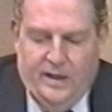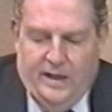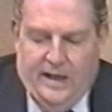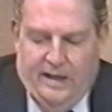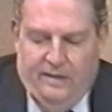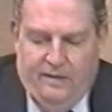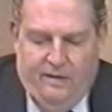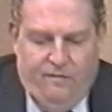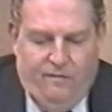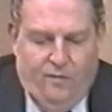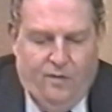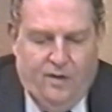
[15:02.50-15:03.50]
and
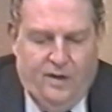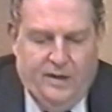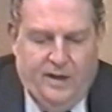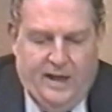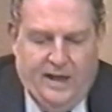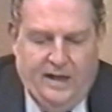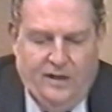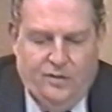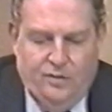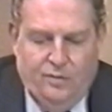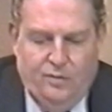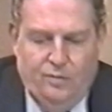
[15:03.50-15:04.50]
therefore an
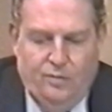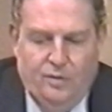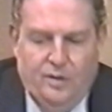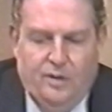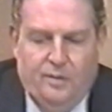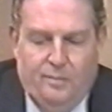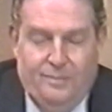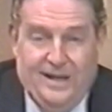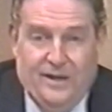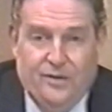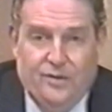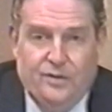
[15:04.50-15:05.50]
82
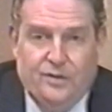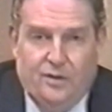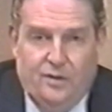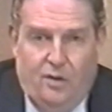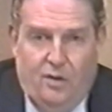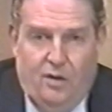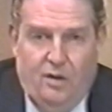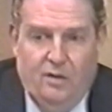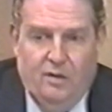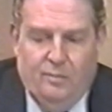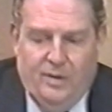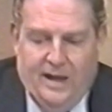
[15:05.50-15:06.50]
meters
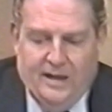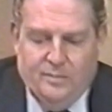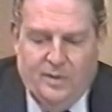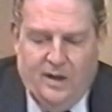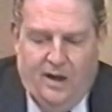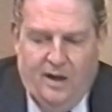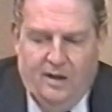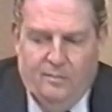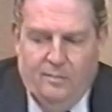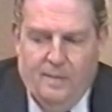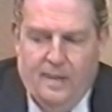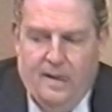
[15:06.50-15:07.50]
long plasma
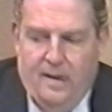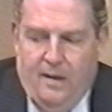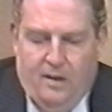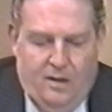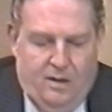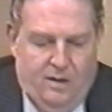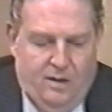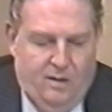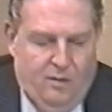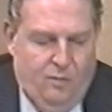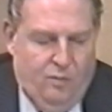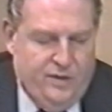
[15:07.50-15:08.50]
column
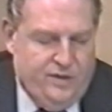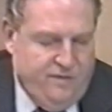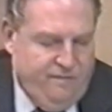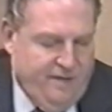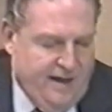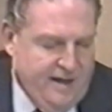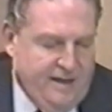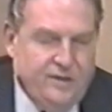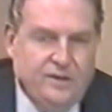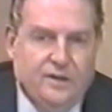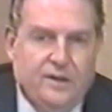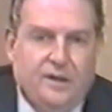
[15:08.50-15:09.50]
would
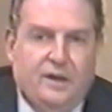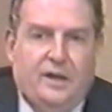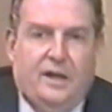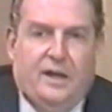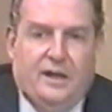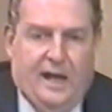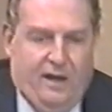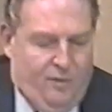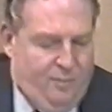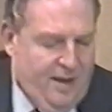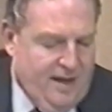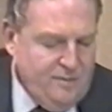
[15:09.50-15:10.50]
suffice. Now, the
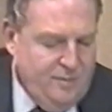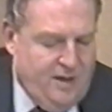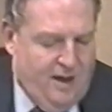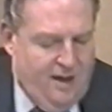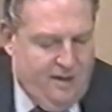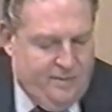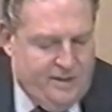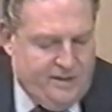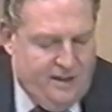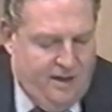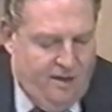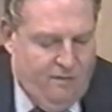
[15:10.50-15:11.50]
plasma column
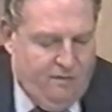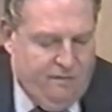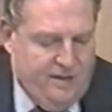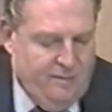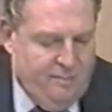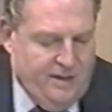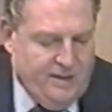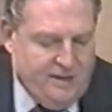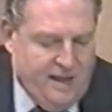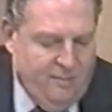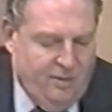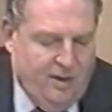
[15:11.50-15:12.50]
itself can be
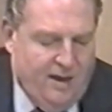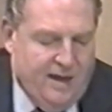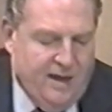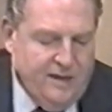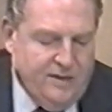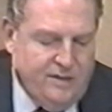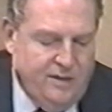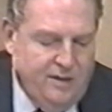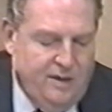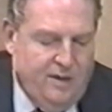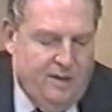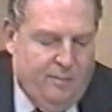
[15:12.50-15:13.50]
stabilized
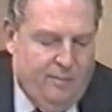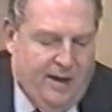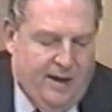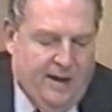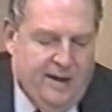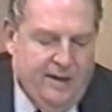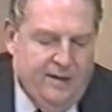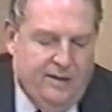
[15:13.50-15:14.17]
by